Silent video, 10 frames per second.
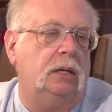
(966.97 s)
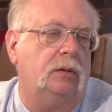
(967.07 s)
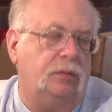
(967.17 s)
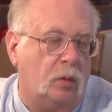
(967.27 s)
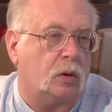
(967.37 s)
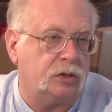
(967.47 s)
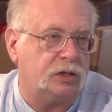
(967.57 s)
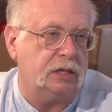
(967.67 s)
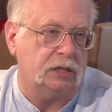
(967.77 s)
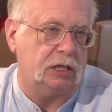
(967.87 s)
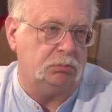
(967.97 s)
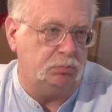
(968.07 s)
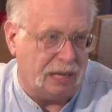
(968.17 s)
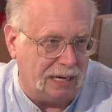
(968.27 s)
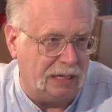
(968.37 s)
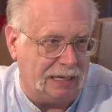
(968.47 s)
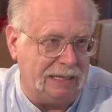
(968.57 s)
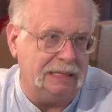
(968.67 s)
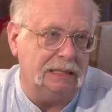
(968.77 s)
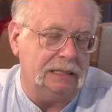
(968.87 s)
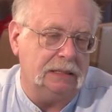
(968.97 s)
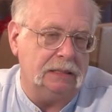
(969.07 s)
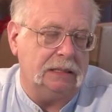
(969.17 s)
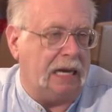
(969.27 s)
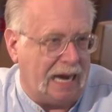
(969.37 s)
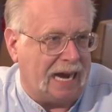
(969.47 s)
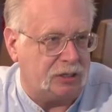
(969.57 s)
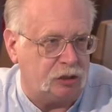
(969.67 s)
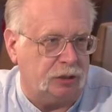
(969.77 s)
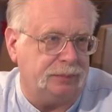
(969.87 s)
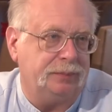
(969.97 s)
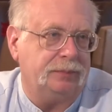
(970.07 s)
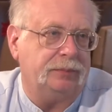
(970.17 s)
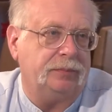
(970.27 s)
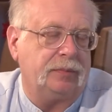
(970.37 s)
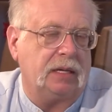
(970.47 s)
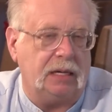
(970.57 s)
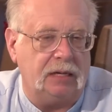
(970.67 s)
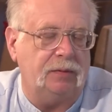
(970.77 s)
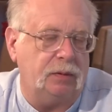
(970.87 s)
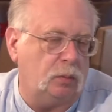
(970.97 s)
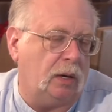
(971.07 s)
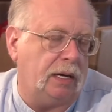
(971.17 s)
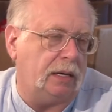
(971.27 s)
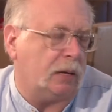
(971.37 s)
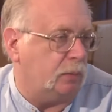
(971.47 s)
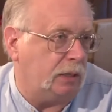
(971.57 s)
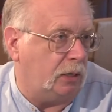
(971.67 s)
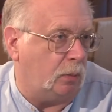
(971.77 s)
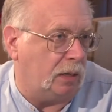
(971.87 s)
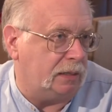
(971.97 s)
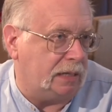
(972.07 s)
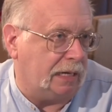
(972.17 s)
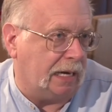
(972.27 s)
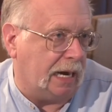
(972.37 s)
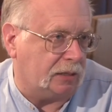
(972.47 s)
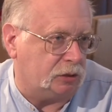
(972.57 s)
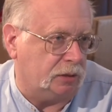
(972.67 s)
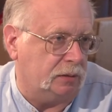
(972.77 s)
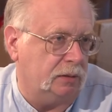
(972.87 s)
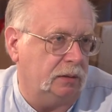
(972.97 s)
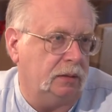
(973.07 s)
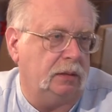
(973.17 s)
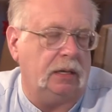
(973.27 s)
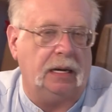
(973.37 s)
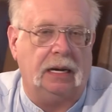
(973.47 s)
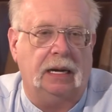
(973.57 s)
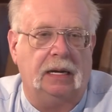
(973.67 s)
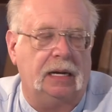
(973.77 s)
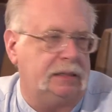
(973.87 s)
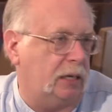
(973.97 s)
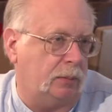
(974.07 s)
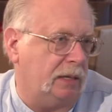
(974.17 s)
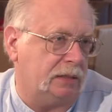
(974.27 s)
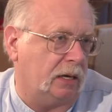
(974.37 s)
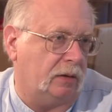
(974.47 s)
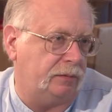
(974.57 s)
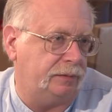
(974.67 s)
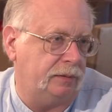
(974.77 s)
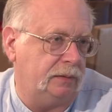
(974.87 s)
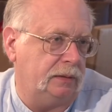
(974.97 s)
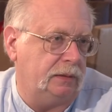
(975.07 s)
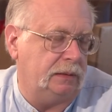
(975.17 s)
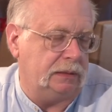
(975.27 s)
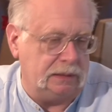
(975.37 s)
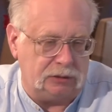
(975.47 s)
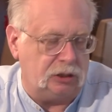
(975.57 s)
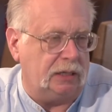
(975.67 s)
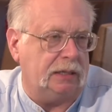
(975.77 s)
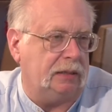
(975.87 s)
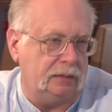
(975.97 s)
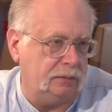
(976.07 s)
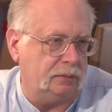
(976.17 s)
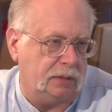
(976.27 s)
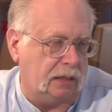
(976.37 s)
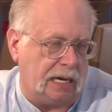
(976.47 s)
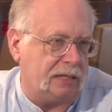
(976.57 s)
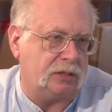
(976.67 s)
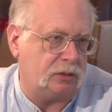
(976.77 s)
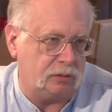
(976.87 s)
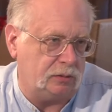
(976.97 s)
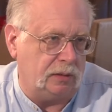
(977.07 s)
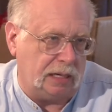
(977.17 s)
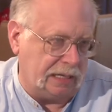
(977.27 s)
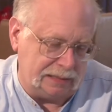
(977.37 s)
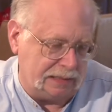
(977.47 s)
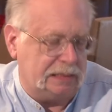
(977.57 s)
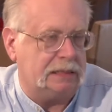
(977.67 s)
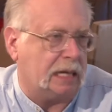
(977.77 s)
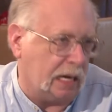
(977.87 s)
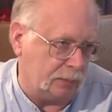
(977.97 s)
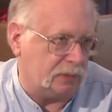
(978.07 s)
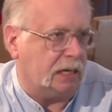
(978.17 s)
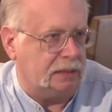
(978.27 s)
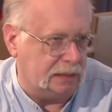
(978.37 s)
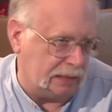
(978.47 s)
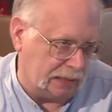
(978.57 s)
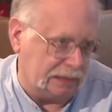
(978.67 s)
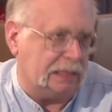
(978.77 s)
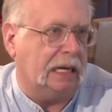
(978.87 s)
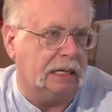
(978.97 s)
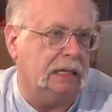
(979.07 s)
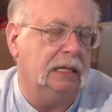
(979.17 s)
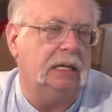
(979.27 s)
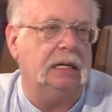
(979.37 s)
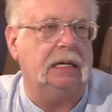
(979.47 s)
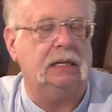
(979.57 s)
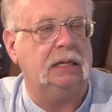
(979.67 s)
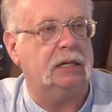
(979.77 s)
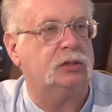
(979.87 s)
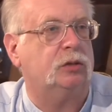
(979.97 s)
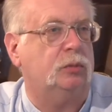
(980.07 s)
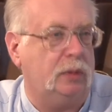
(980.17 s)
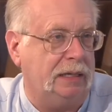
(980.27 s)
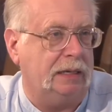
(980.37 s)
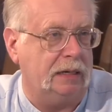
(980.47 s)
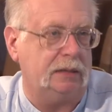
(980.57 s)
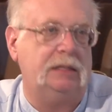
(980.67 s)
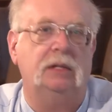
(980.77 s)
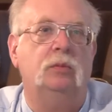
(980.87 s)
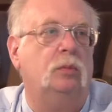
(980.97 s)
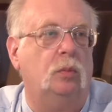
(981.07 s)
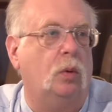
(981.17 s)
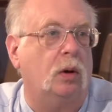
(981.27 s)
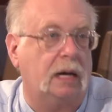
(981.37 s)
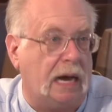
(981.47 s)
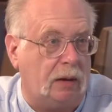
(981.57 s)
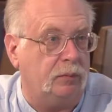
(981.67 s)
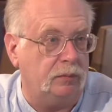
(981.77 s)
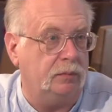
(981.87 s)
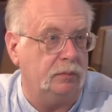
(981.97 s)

force in compelling action, even when I really don't want to take action. And I tell myself, gee, the last 18 times I did anything in this arena didn't work out